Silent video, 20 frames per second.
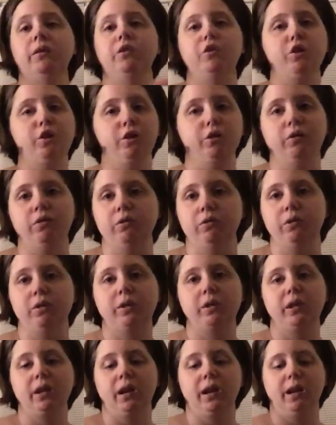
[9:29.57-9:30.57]

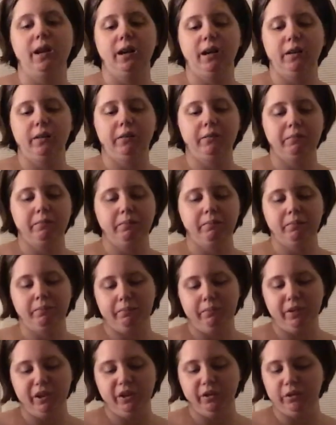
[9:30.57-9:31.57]
juice, uh,
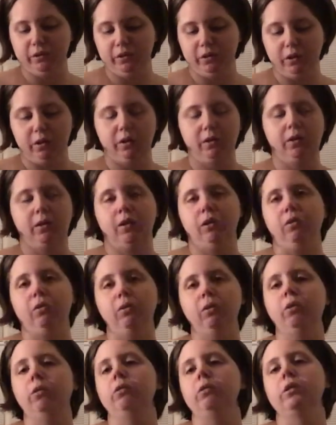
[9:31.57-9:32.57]
milk
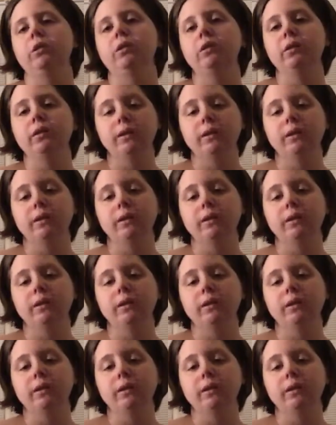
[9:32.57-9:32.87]
cold.